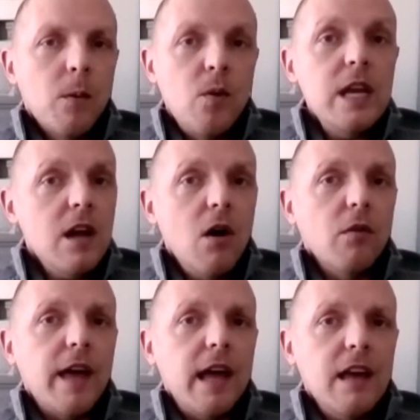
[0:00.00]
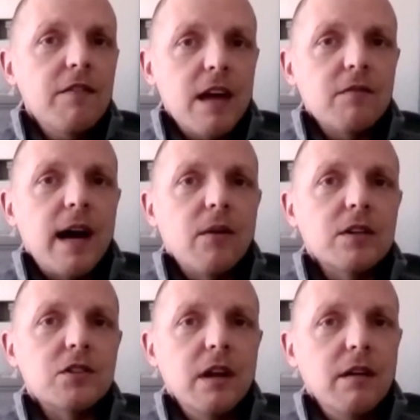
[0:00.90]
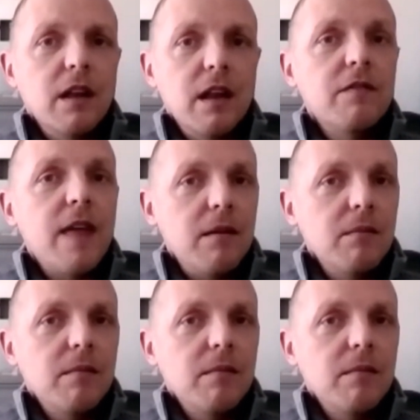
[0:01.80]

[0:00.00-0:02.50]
we know that if that virus and if that